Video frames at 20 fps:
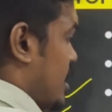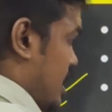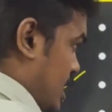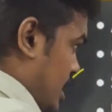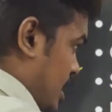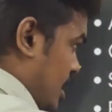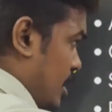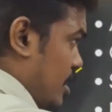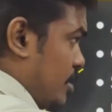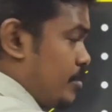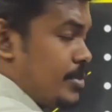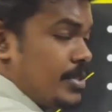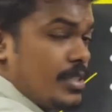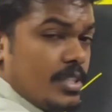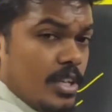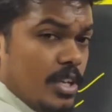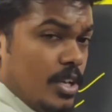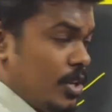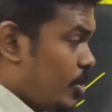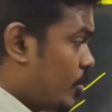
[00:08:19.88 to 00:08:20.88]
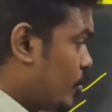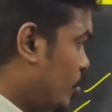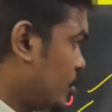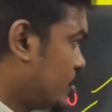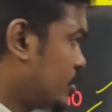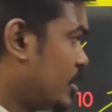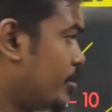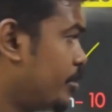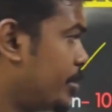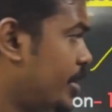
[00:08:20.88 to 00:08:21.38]
synonyms,
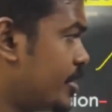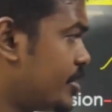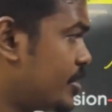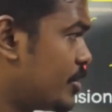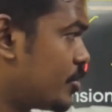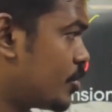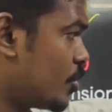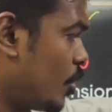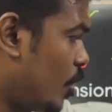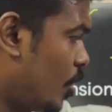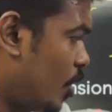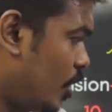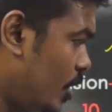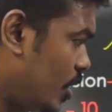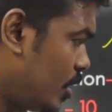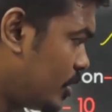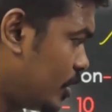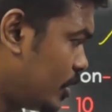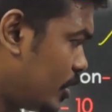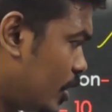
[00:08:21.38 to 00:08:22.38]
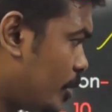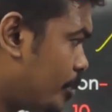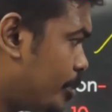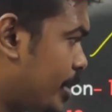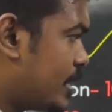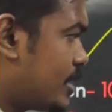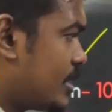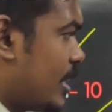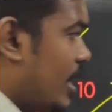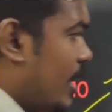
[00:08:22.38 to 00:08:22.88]
close comprehension. So all the
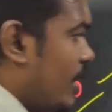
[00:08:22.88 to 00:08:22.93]
topics